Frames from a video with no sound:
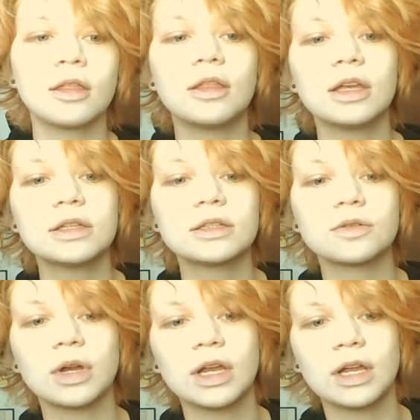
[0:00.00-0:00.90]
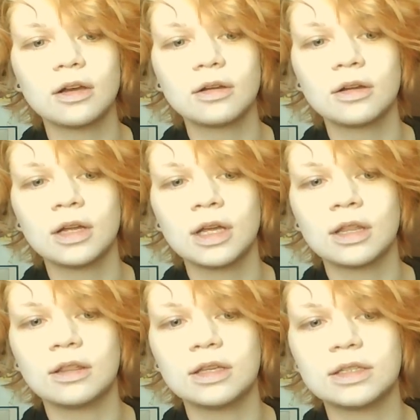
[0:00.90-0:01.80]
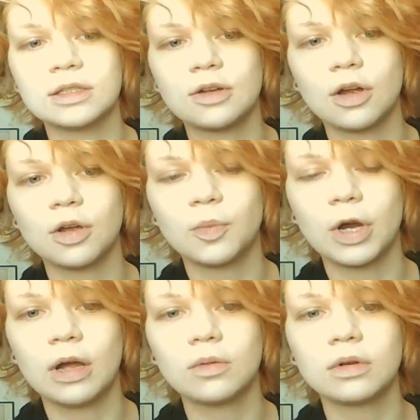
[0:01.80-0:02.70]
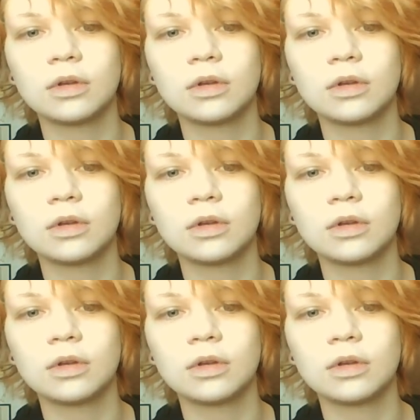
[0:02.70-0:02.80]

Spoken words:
this right here, this dark brown.